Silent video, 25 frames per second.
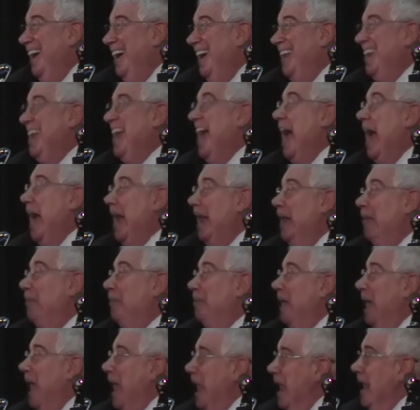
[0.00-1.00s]
And you add up
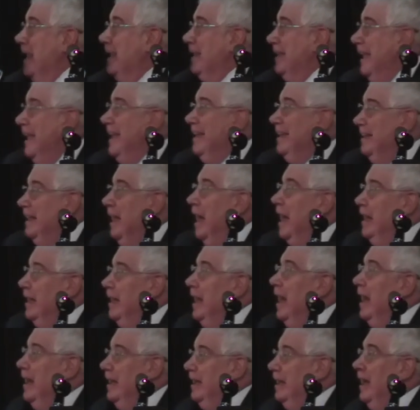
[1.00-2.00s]
the 8, 8, 9,
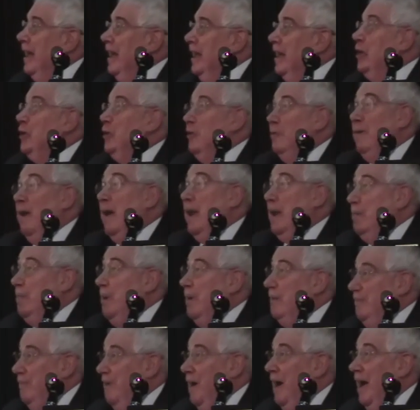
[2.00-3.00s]
9, 9, and you divide it
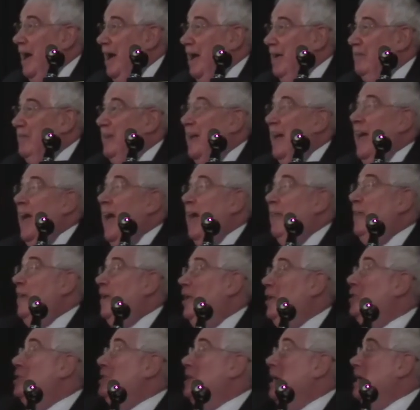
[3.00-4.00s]
by 5, and
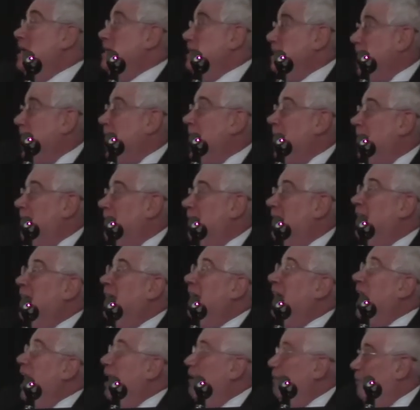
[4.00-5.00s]
then you take 10
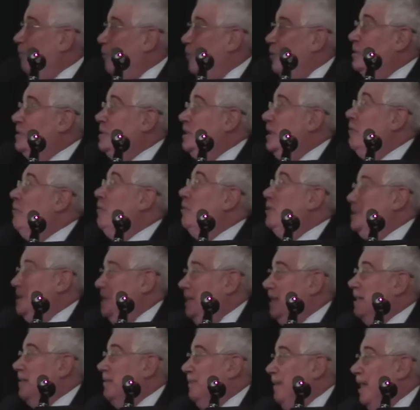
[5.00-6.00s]
and 4 zeros
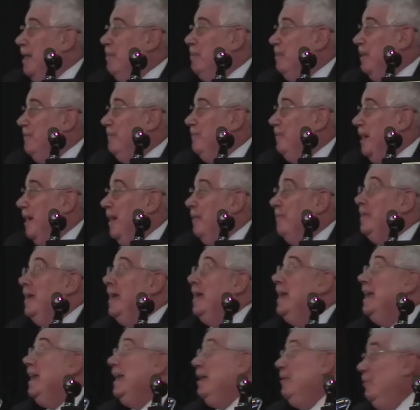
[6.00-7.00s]
and divide it by 5,
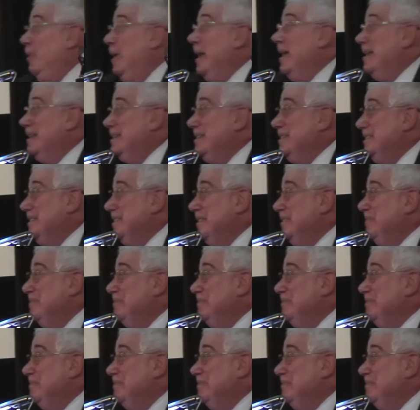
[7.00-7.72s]
he wins.